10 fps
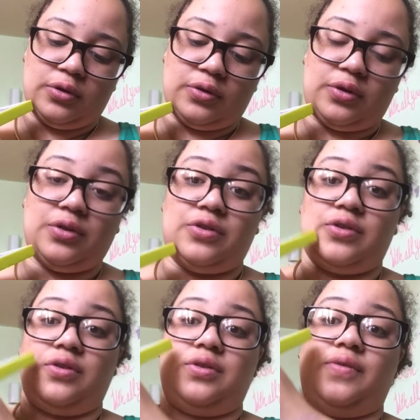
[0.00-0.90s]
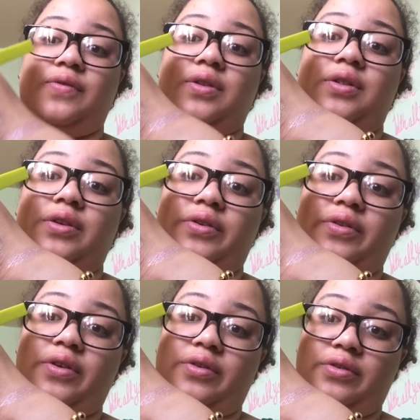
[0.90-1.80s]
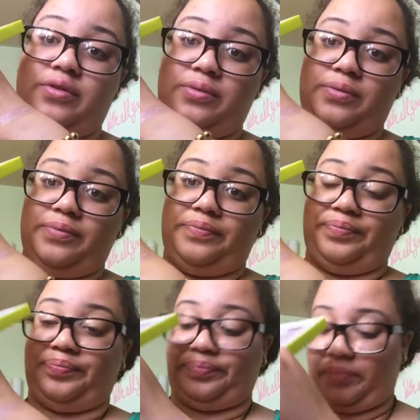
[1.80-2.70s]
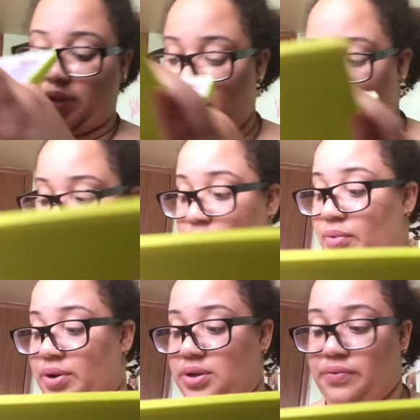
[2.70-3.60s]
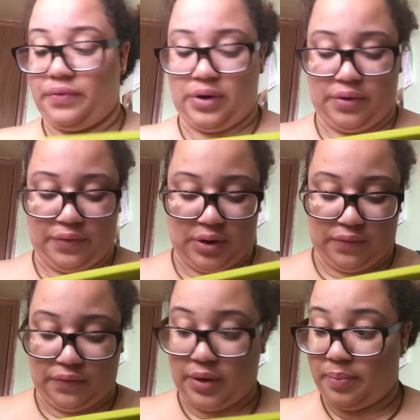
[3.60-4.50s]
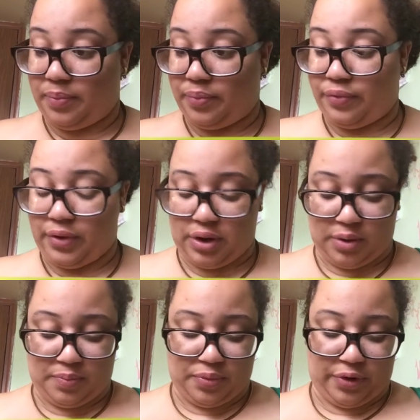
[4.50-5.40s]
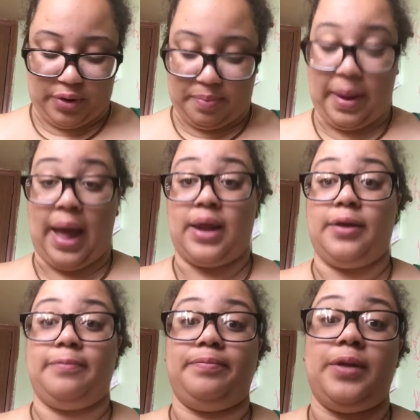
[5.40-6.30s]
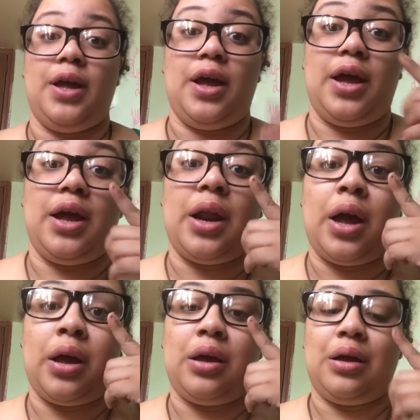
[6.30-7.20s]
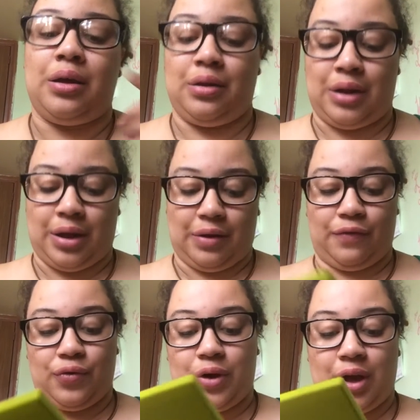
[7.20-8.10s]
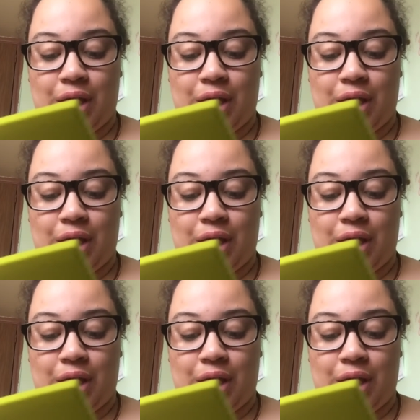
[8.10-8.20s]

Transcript: see the chunks of glitter there too but it's really really really pretty pretty palette and I and like if you can